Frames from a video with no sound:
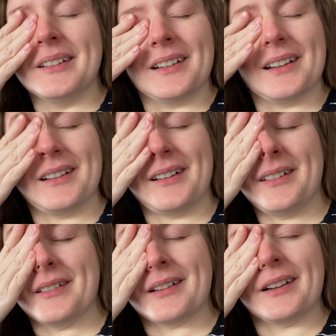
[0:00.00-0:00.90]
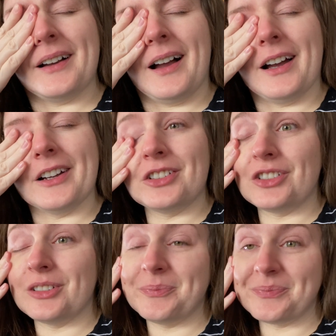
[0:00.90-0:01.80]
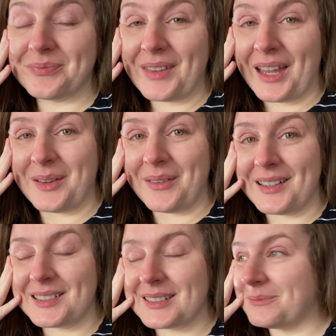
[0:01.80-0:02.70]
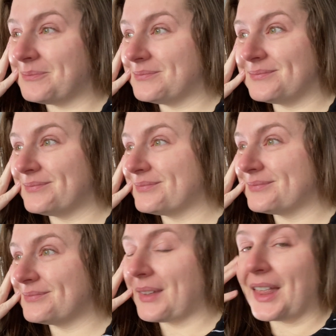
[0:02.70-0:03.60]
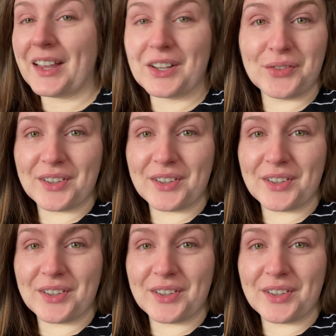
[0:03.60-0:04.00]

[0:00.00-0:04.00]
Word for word: Oh gosh. Anyways, thanks for